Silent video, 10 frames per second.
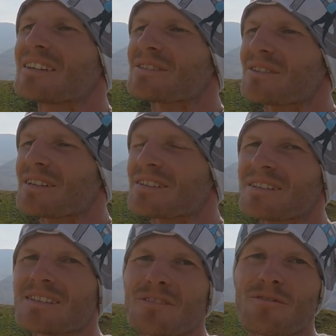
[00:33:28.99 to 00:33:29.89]
So this
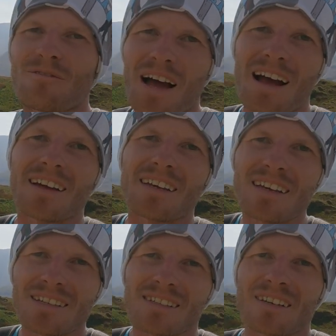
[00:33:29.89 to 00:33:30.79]
is the Far
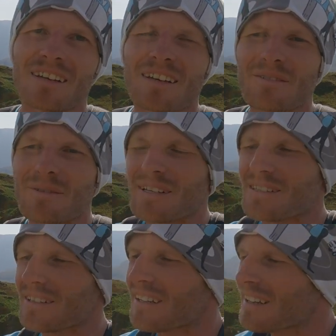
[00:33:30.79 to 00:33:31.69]
Eastern
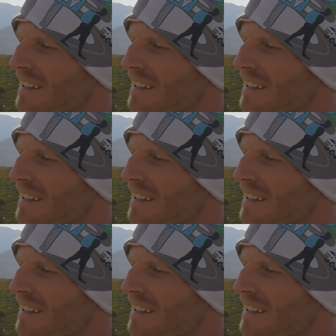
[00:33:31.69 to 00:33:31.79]
region.